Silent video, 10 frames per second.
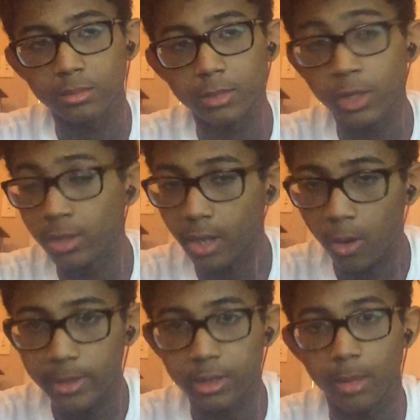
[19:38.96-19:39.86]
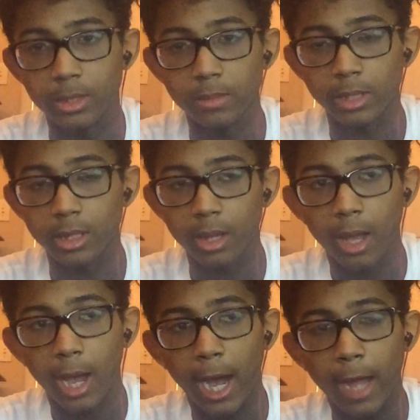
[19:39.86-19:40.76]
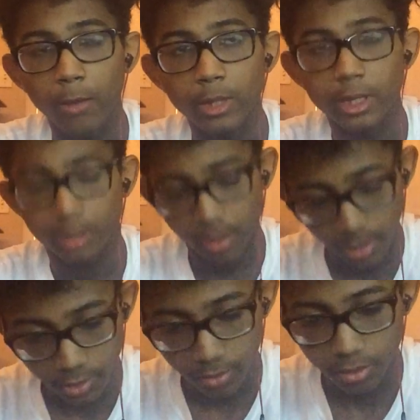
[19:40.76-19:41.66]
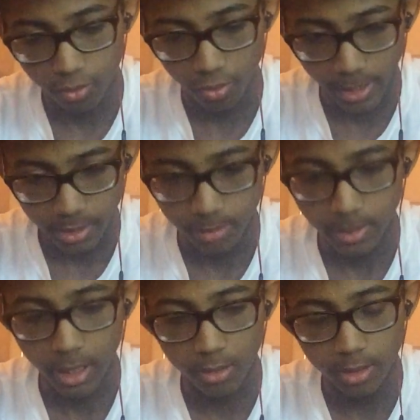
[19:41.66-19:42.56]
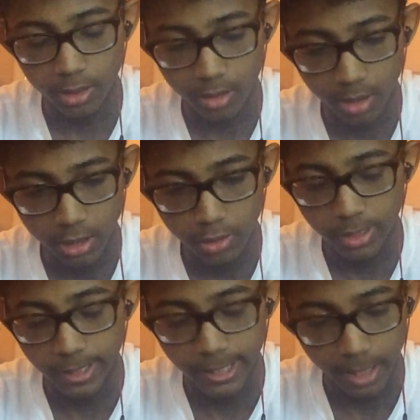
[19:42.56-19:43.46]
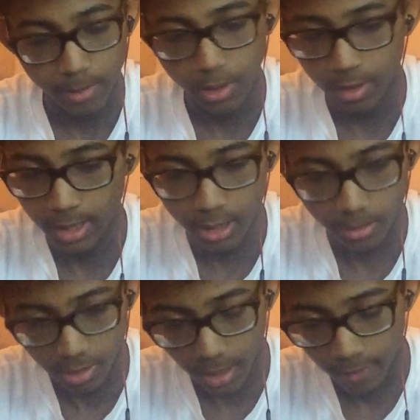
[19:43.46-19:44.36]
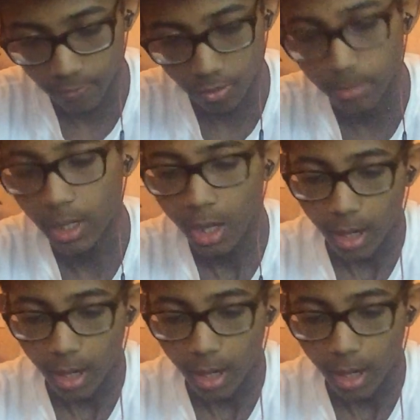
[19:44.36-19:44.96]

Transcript: You can always come to me. I would encourage you to write to me. I would encourage you to DM me on any platform.